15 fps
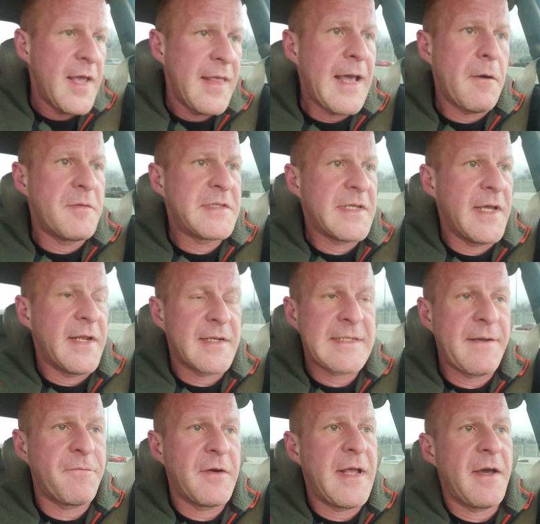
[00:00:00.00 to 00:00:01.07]
And that was it,
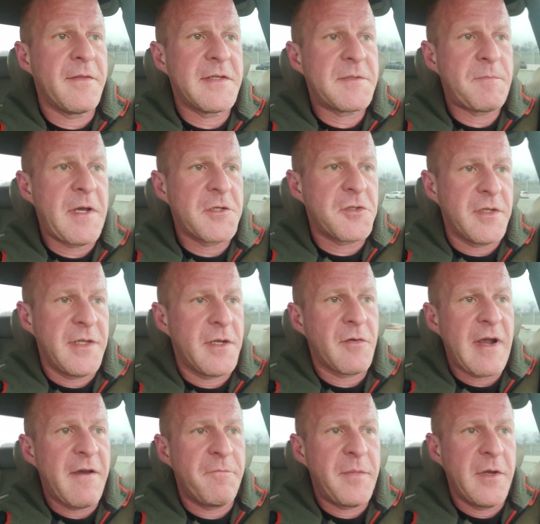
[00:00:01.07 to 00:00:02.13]
except for now the specialty
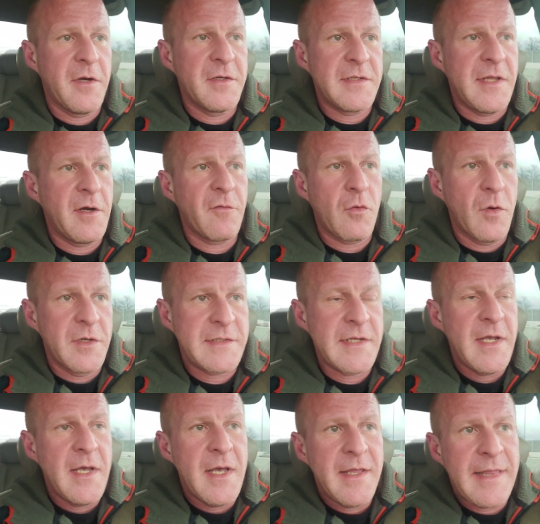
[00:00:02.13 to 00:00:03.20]
craft beers, and then of course
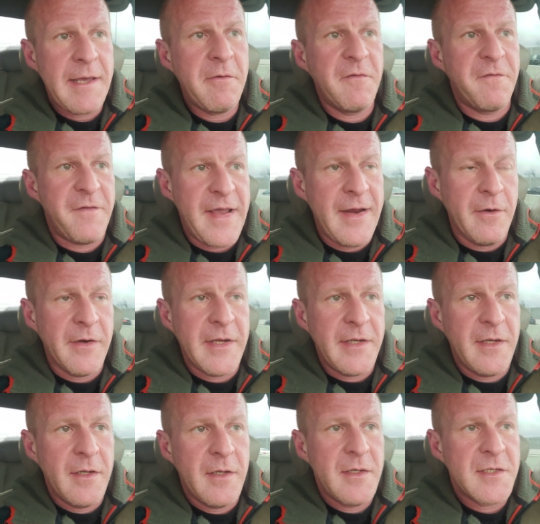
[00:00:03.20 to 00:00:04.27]
they would
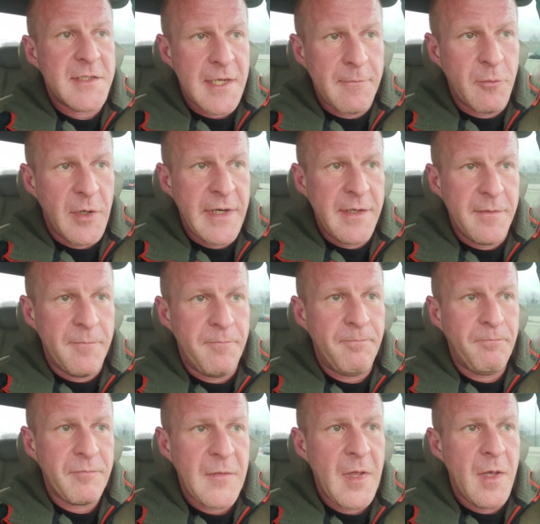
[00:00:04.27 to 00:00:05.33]
vary somewhat.
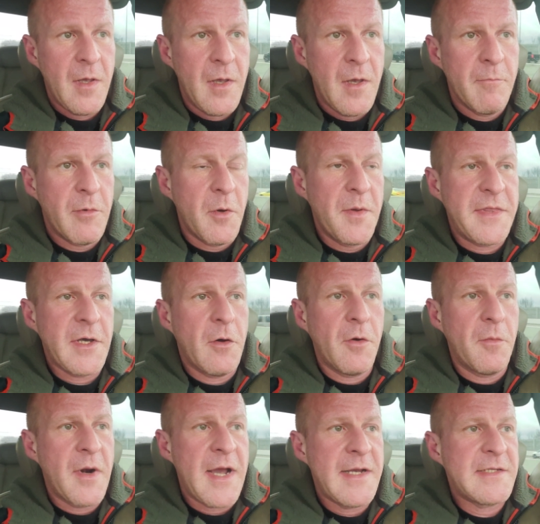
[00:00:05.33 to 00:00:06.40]
But with the
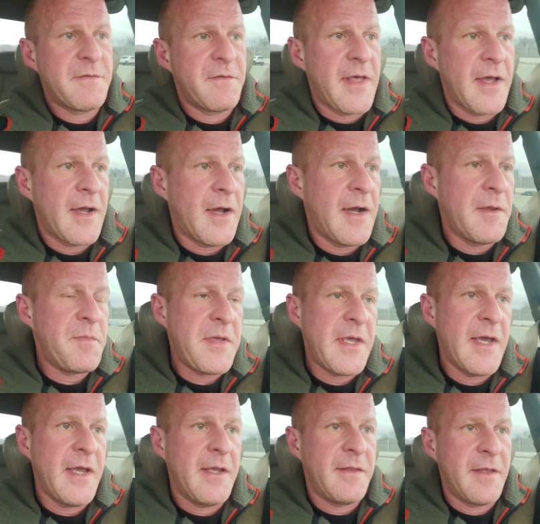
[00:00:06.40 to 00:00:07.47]
whole rise of the
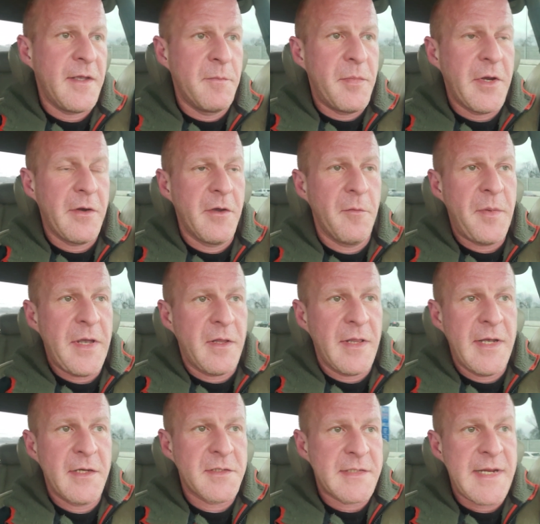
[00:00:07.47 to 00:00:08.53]
IPA, the Imperial
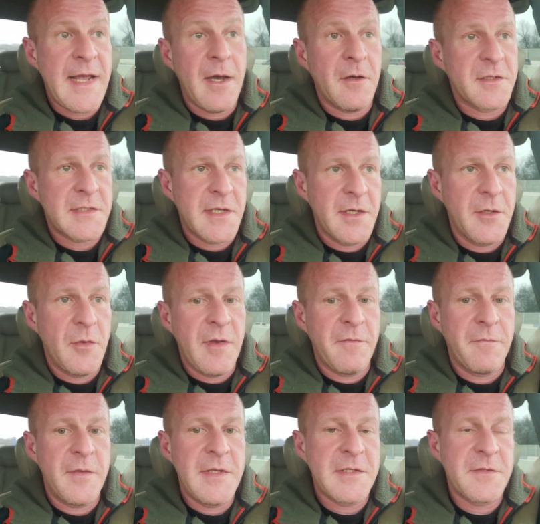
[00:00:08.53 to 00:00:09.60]
Pale Ales, now all of a sudden you
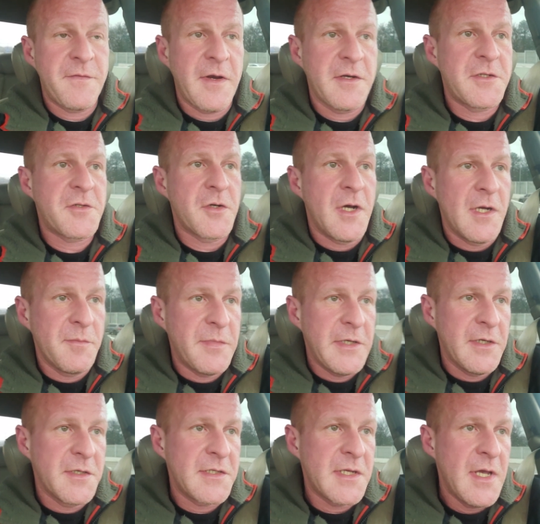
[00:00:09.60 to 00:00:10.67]
have these very strong
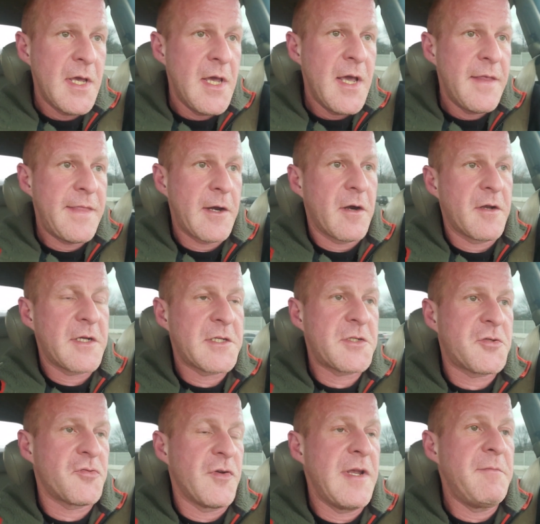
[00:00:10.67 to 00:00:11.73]
beers that are
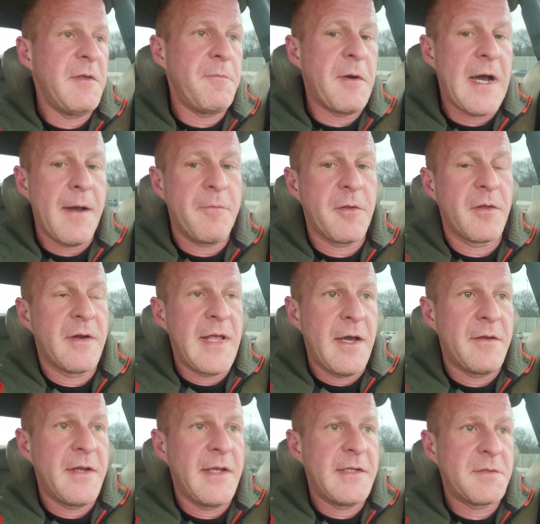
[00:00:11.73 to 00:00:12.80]
extremely popular
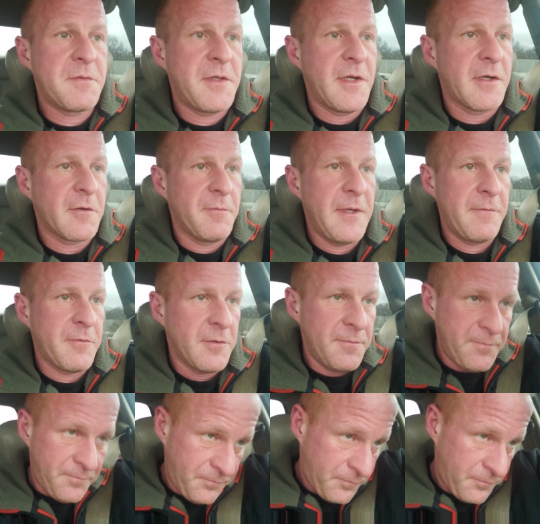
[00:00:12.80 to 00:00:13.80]
nowadays with younger people.